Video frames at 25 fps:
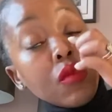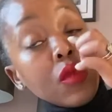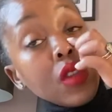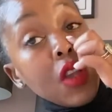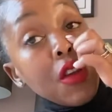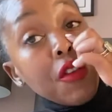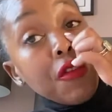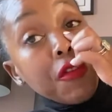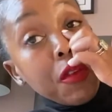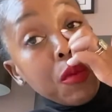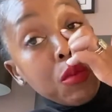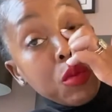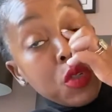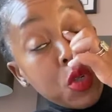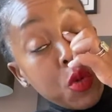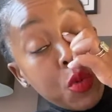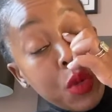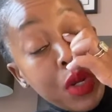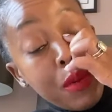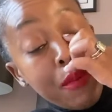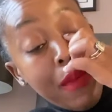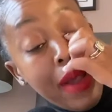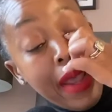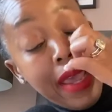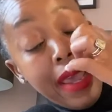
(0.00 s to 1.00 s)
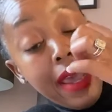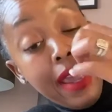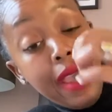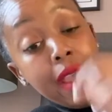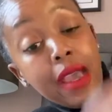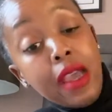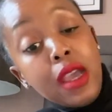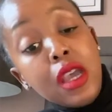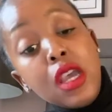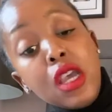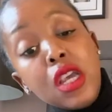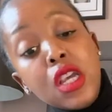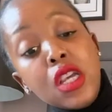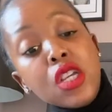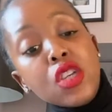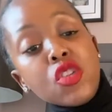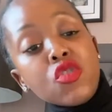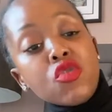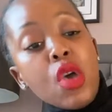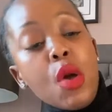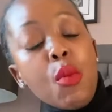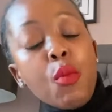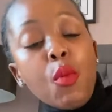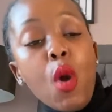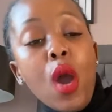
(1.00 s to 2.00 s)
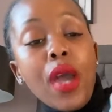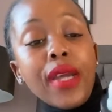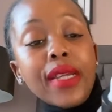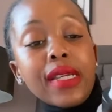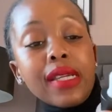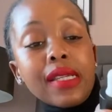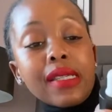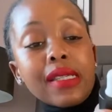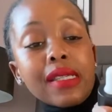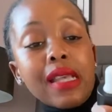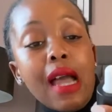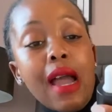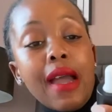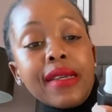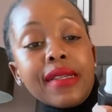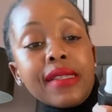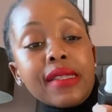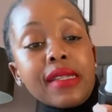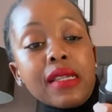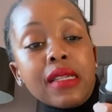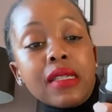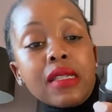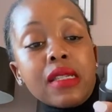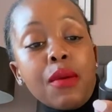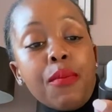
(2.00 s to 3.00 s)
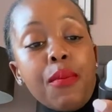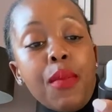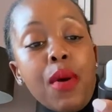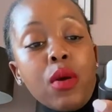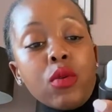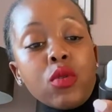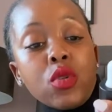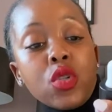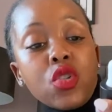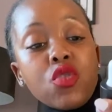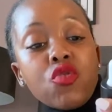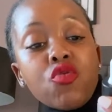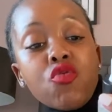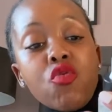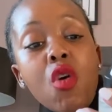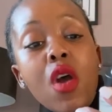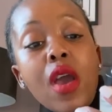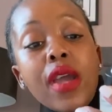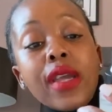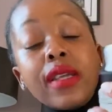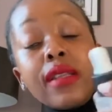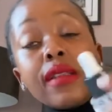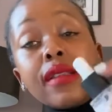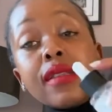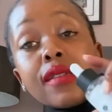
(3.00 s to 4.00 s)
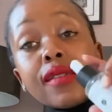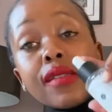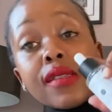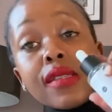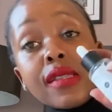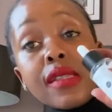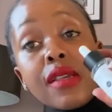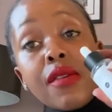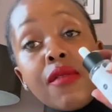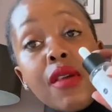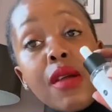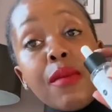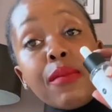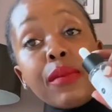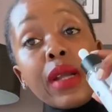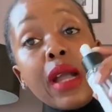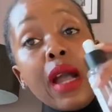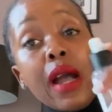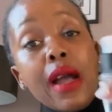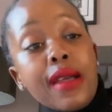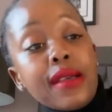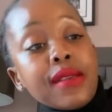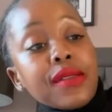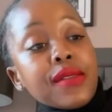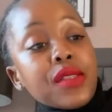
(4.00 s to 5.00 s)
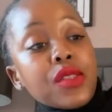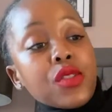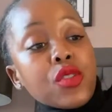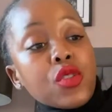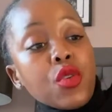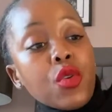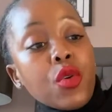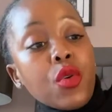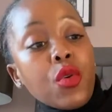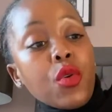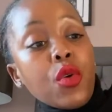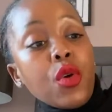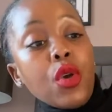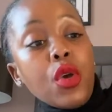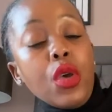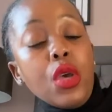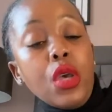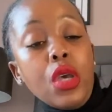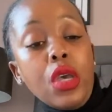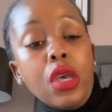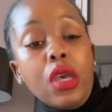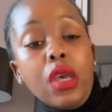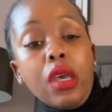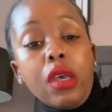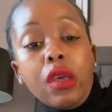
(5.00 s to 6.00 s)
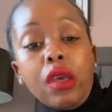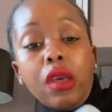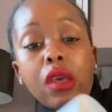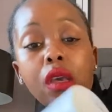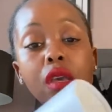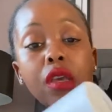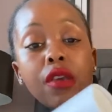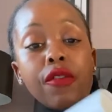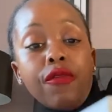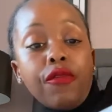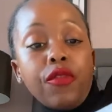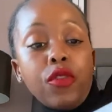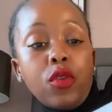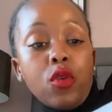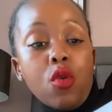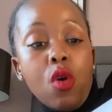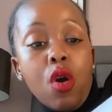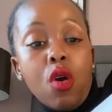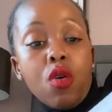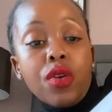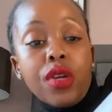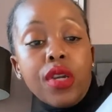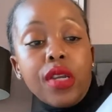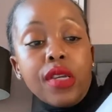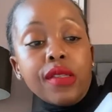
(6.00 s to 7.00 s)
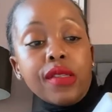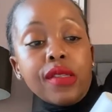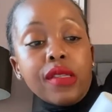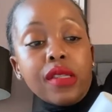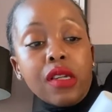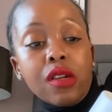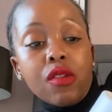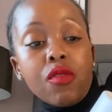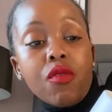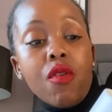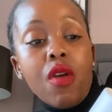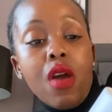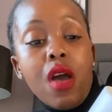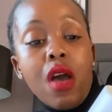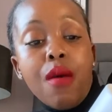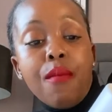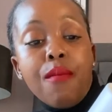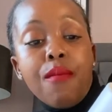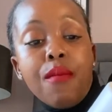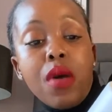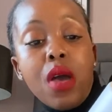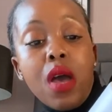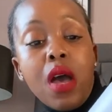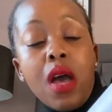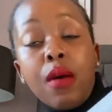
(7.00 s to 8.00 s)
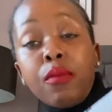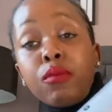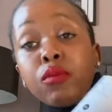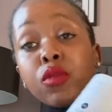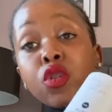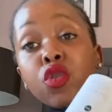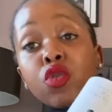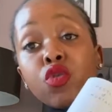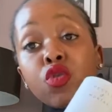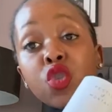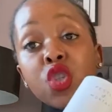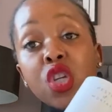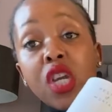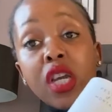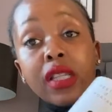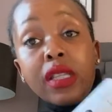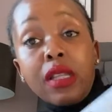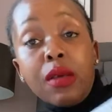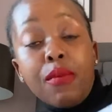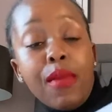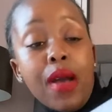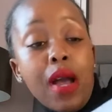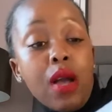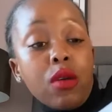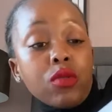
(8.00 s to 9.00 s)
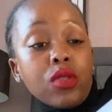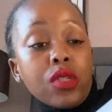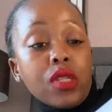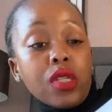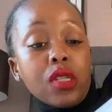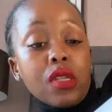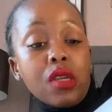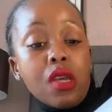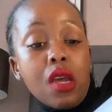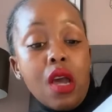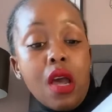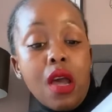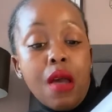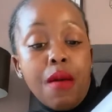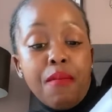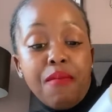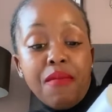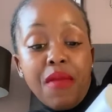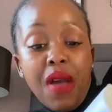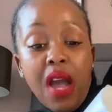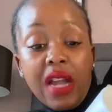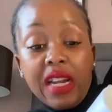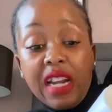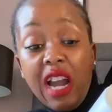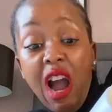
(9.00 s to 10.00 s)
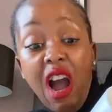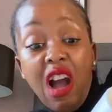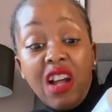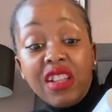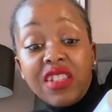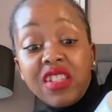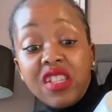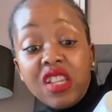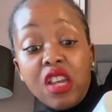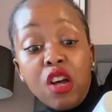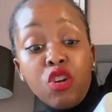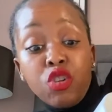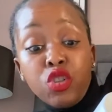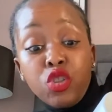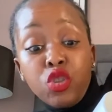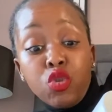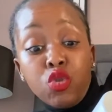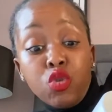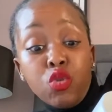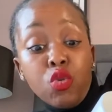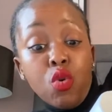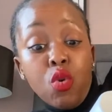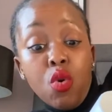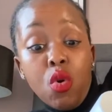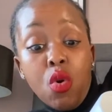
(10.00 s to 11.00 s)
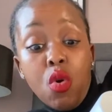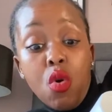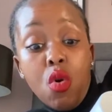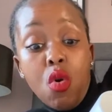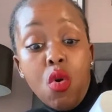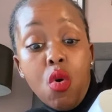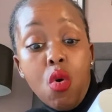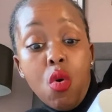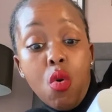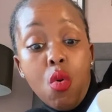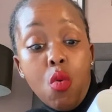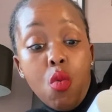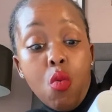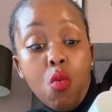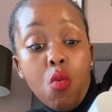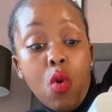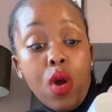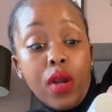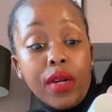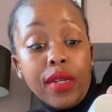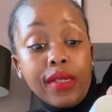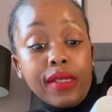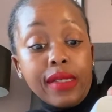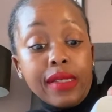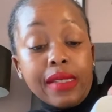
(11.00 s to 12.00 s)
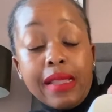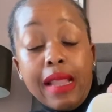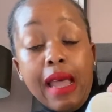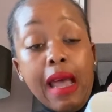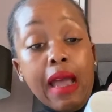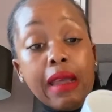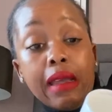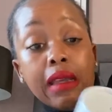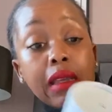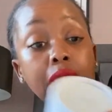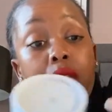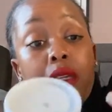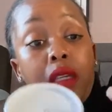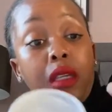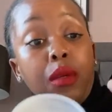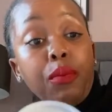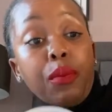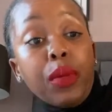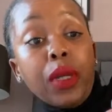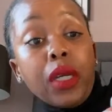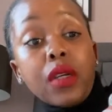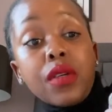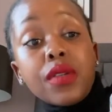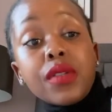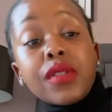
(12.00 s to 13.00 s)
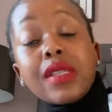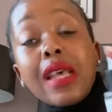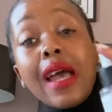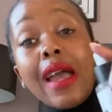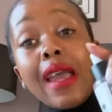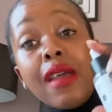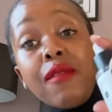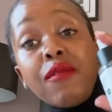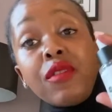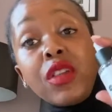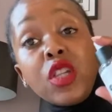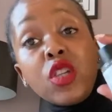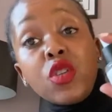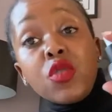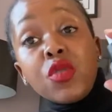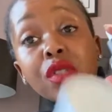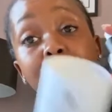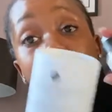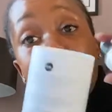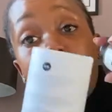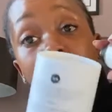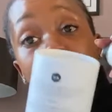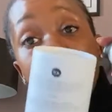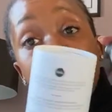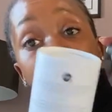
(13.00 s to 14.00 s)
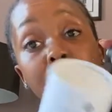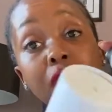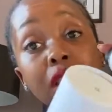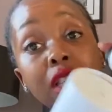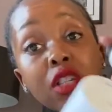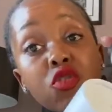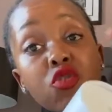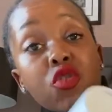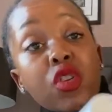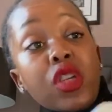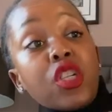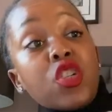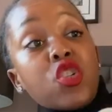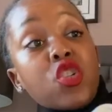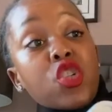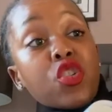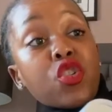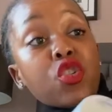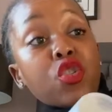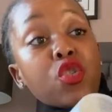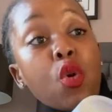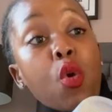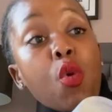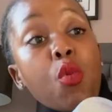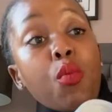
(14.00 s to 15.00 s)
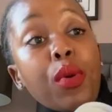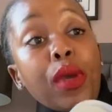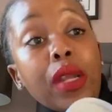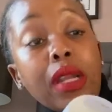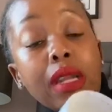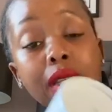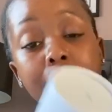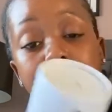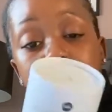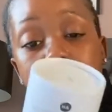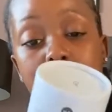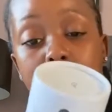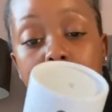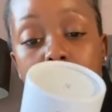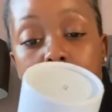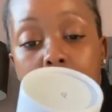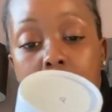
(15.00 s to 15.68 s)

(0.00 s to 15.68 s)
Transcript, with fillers: from doing my hair so i'm quite excited about trying this serum guys so if you are on instagram um do check them out um i can't tell you what it's like because I haven't used it. I've literally just opened it.